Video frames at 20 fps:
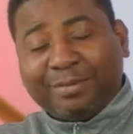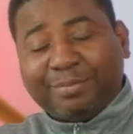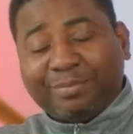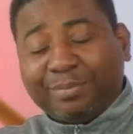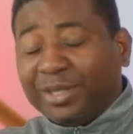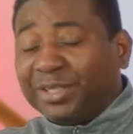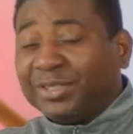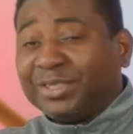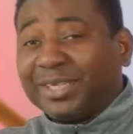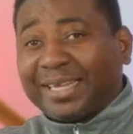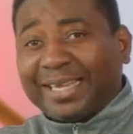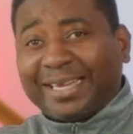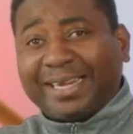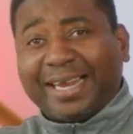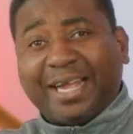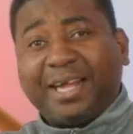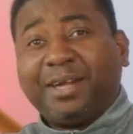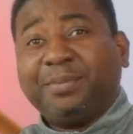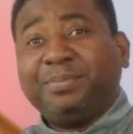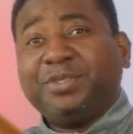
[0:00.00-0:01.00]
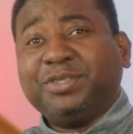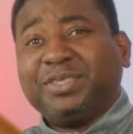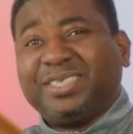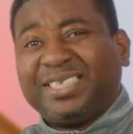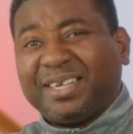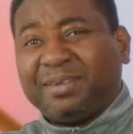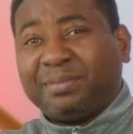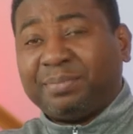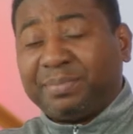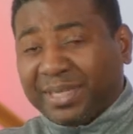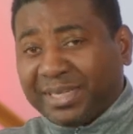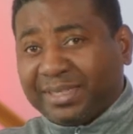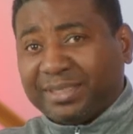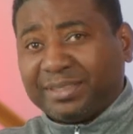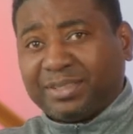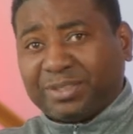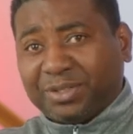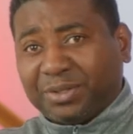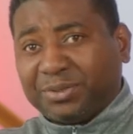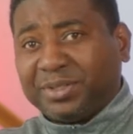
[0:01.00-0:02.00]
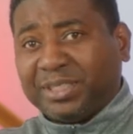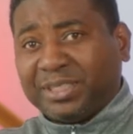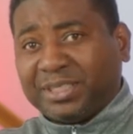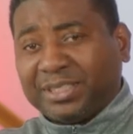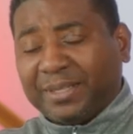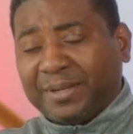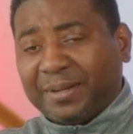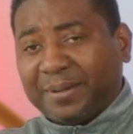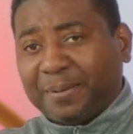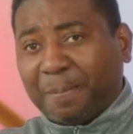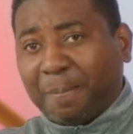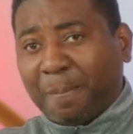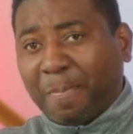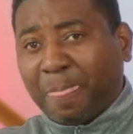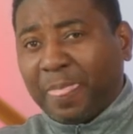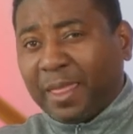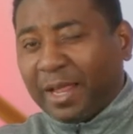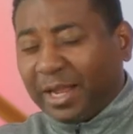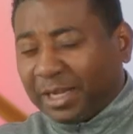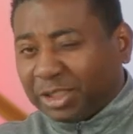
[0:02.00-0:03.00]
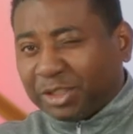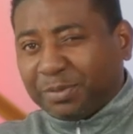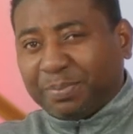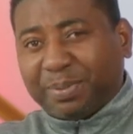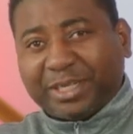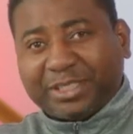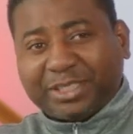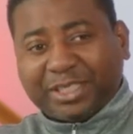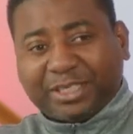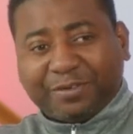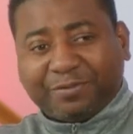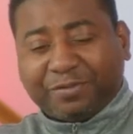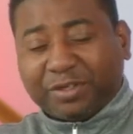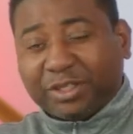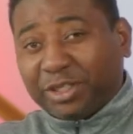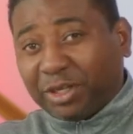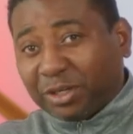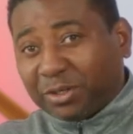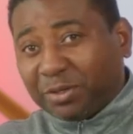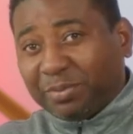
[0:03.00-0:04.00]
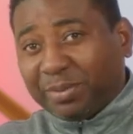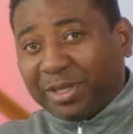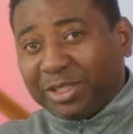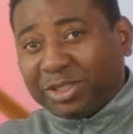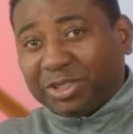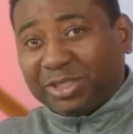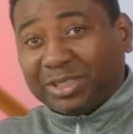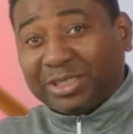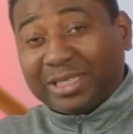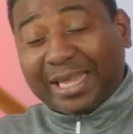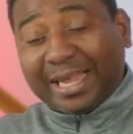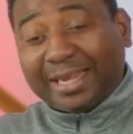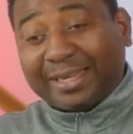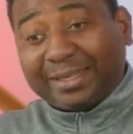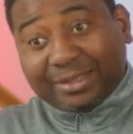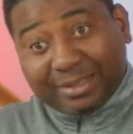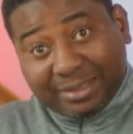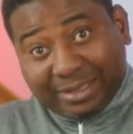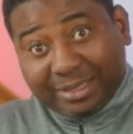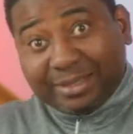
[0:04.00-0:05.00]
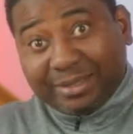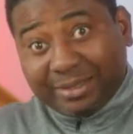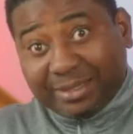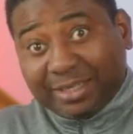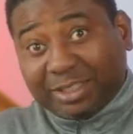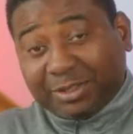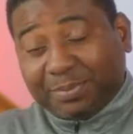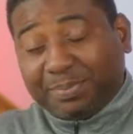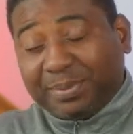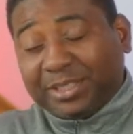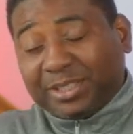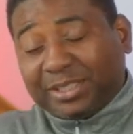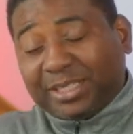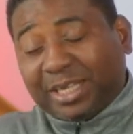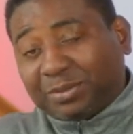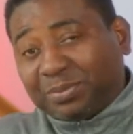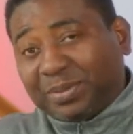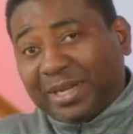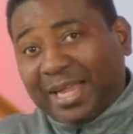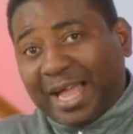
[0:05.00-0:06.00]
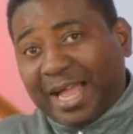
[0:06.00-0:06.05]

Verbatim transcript: Music can help you tell better stories, especially for documentaries like this piece that we